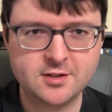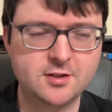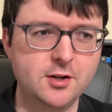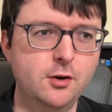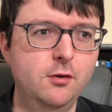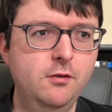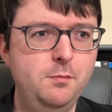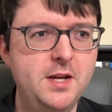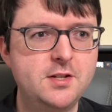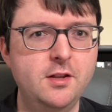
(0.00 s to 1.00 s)
So
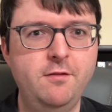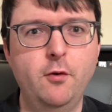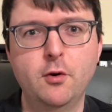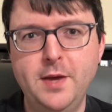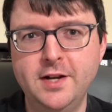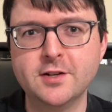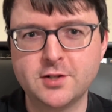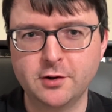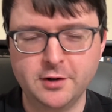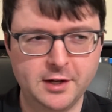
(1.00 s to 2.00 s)
basically 4 men
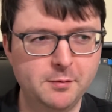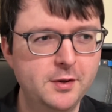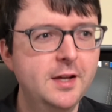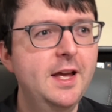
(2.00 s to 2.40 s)
turn up,